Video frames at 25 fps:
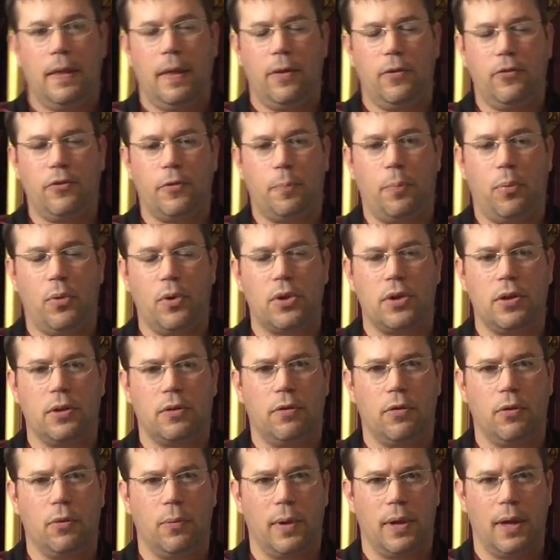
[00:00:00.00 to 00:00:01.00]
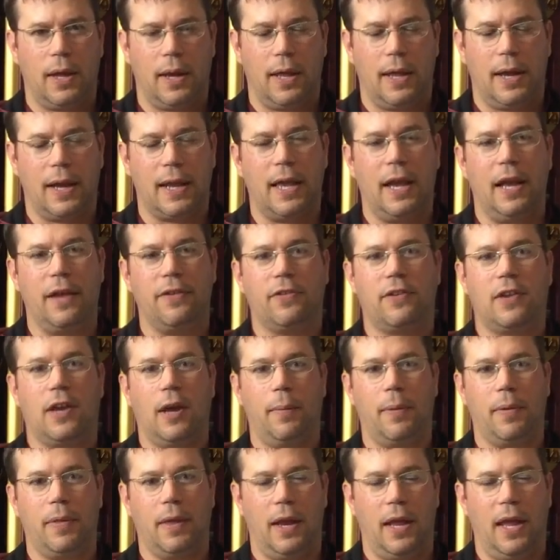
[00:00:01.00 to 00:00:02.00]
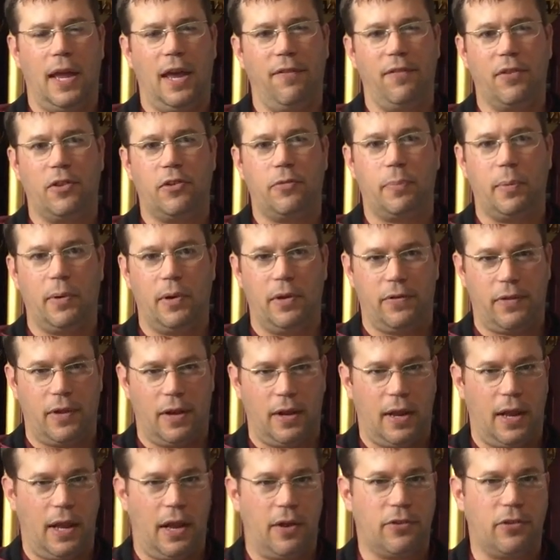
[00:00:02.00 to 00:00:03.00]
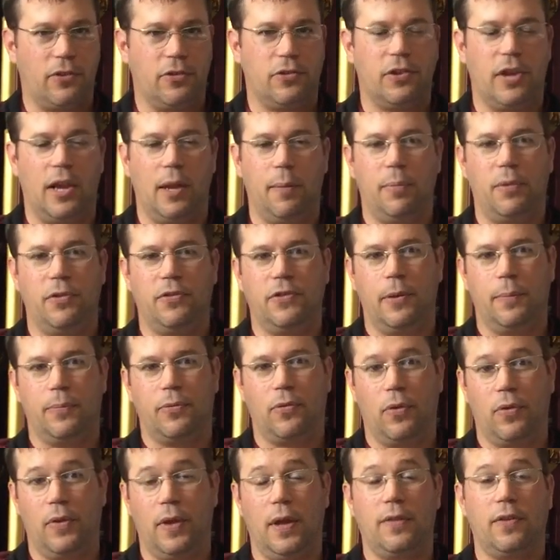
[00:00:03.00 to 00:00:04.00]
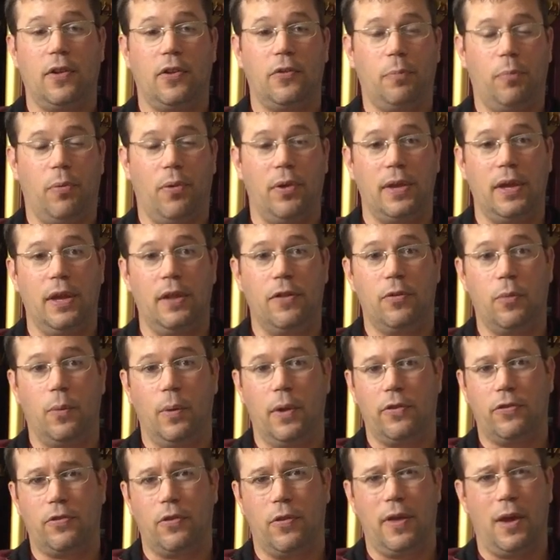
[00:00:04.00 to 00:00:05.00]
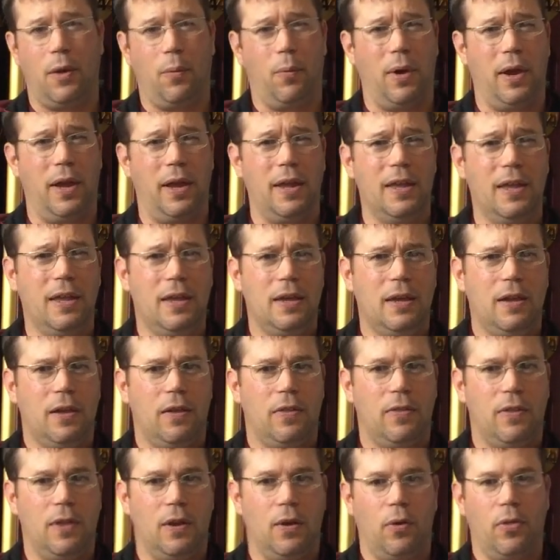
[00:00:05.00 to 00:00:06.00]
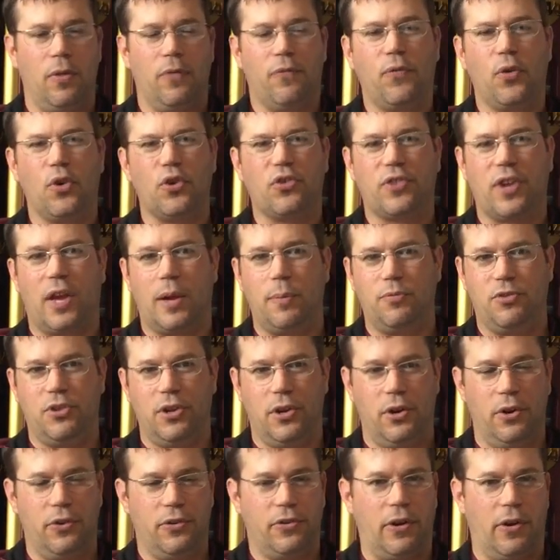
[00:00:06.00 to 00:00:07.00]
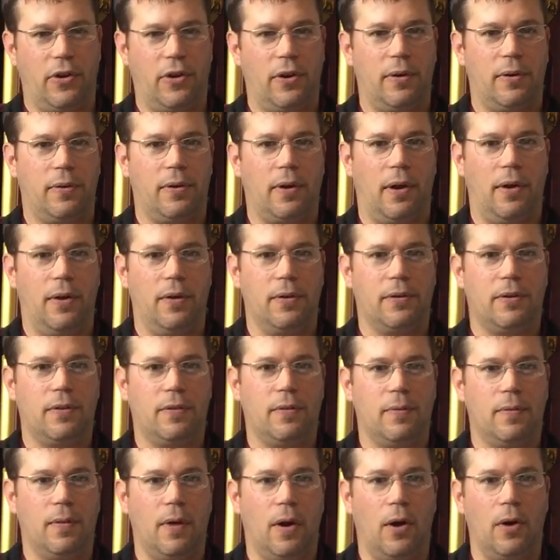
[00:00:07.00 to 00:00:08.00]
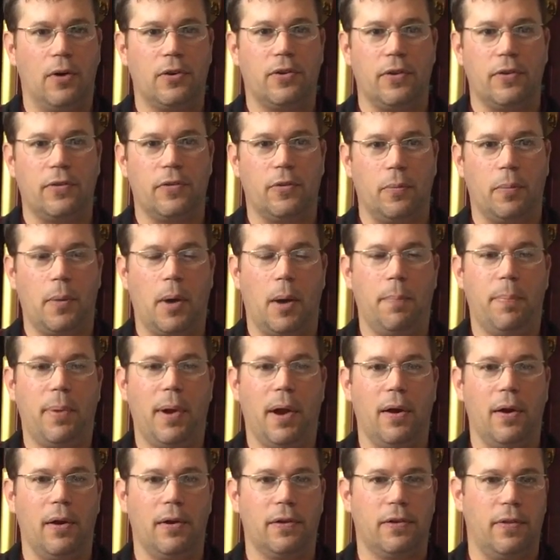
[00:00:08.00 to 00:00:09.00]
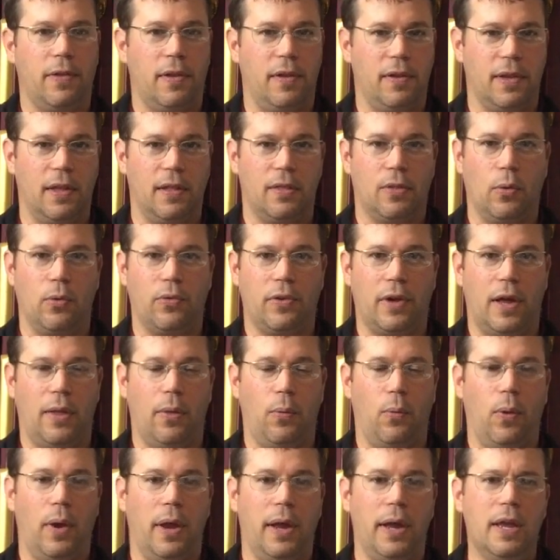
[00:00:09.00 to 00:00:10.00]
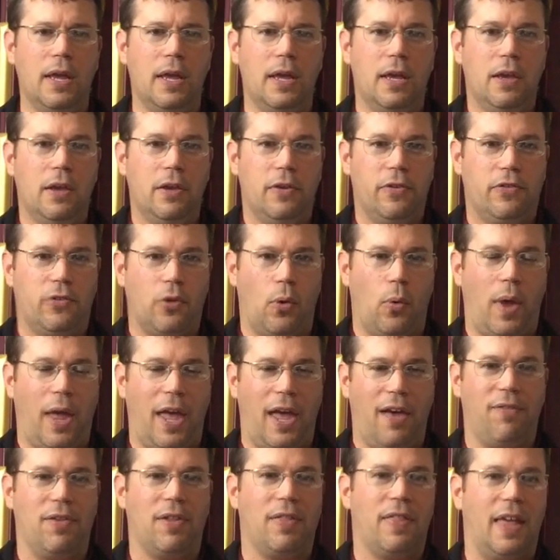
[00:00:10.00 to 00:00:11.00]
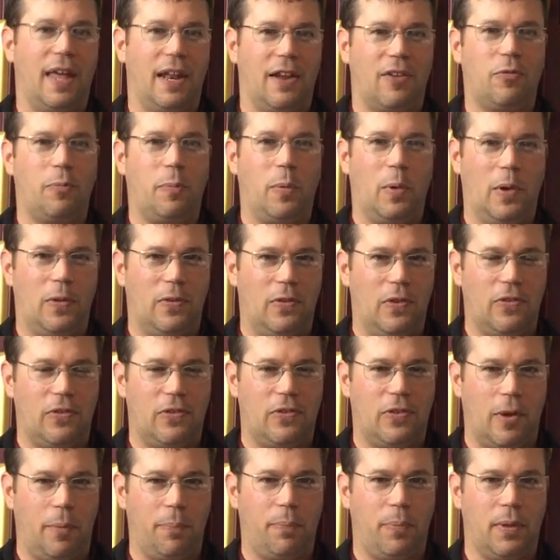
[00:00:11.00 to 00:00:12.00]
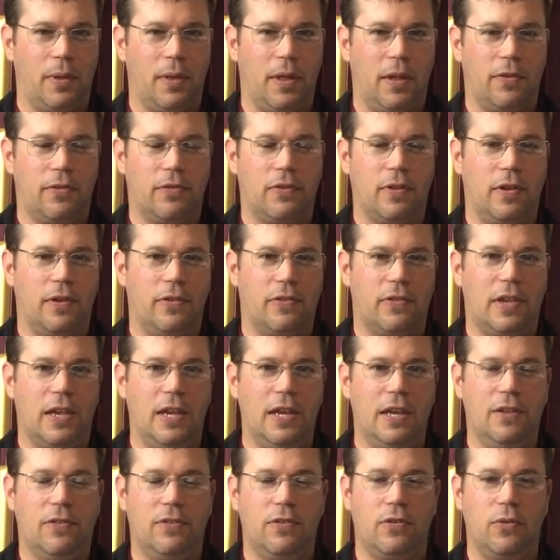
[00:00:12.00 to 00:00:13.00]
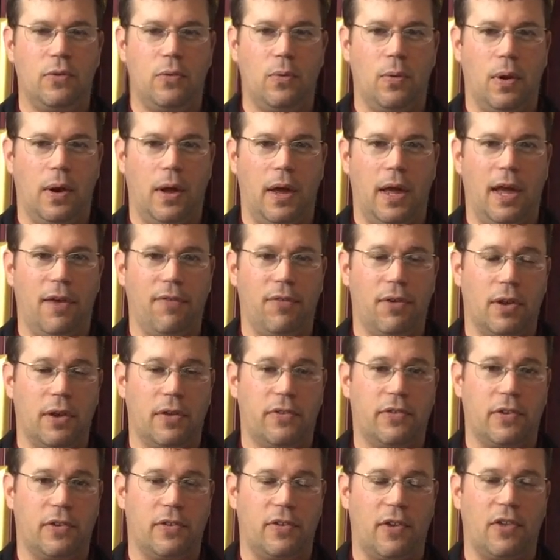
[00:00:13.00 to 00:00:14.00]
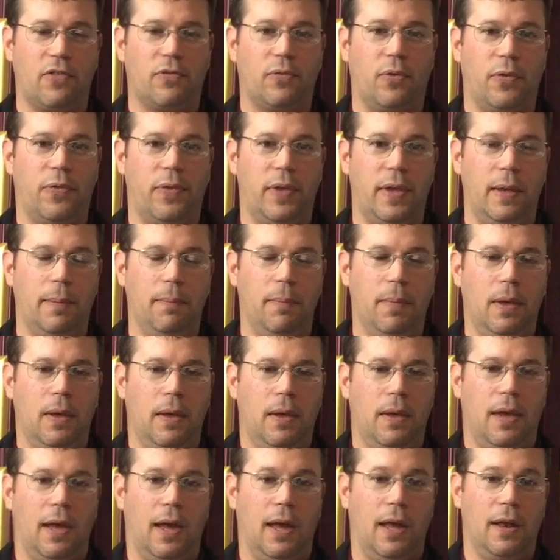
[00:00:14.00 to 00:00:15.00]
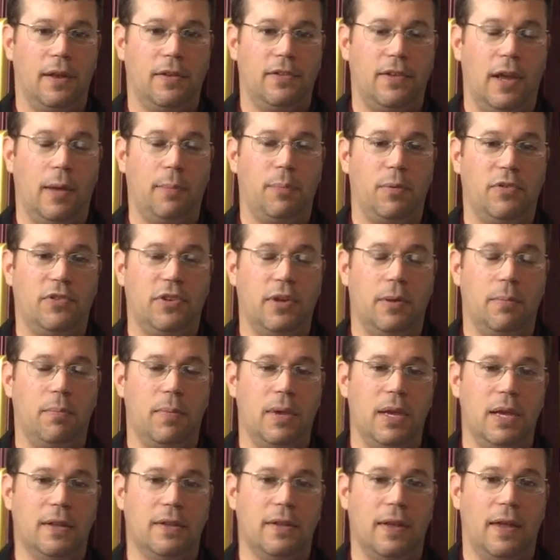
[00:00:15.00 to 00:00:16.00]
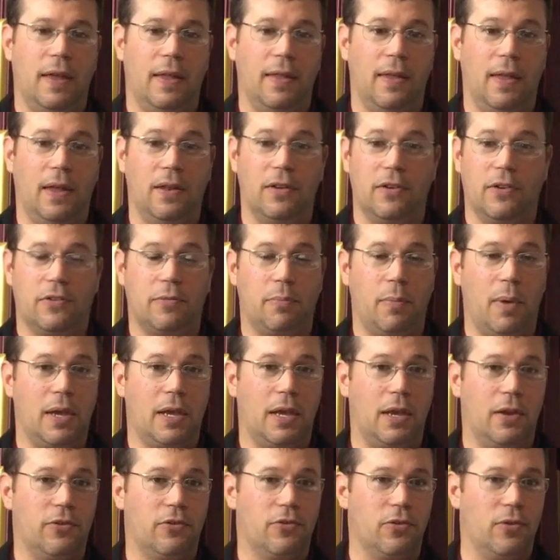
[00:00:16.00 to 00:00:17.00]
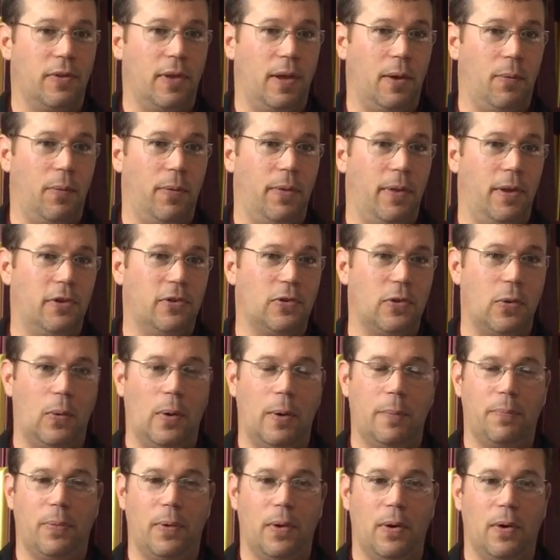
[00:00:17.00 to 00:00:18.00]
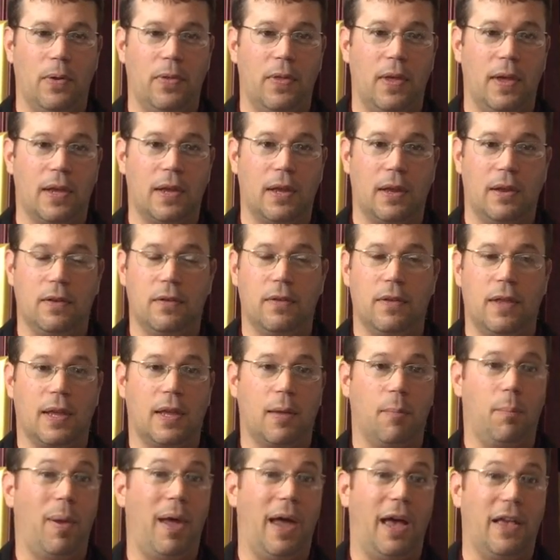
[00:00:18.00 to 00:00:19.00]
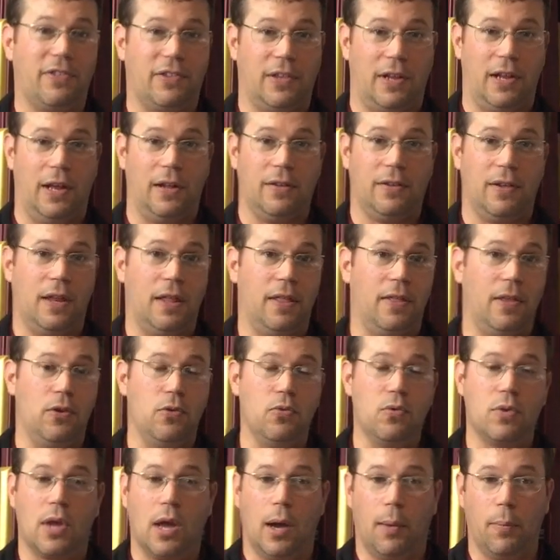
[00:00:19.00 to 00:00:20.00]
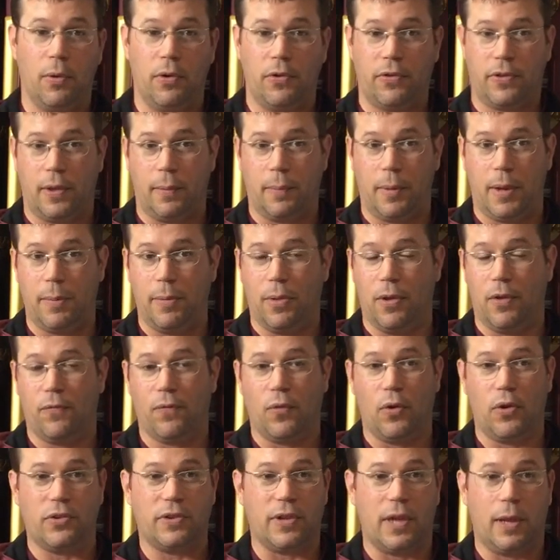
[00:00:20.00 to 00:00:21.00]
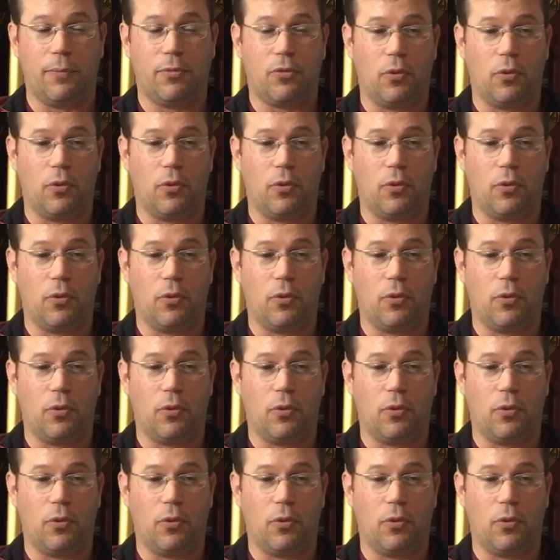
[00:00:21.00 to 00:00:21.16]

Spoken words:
Yeah, there's a pretty good crew. We got a lot of guys coming that have experience at a national championship, so that does play into it. So that way, the first-time jitters aren't as apparent, and they get those out of the way. So having that experience is something is key to having a successful team at the championship meet, and then just making sure that when they show up there, they can pass it on to any of the newcomers that may be their first time.